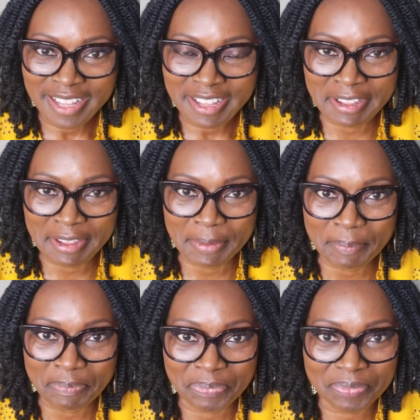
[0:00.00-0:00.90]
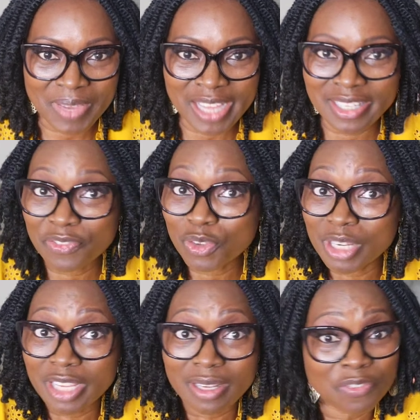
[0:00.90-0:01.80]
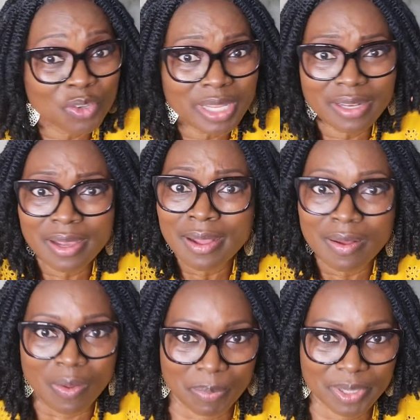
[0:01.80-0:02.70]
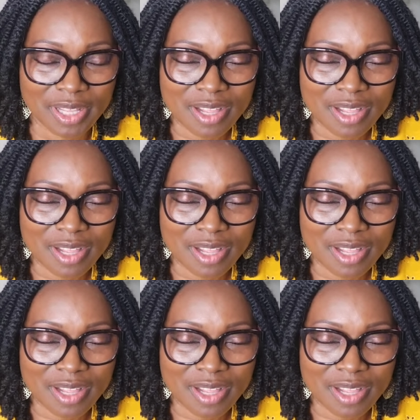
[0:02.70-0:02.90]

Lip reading: And if you need help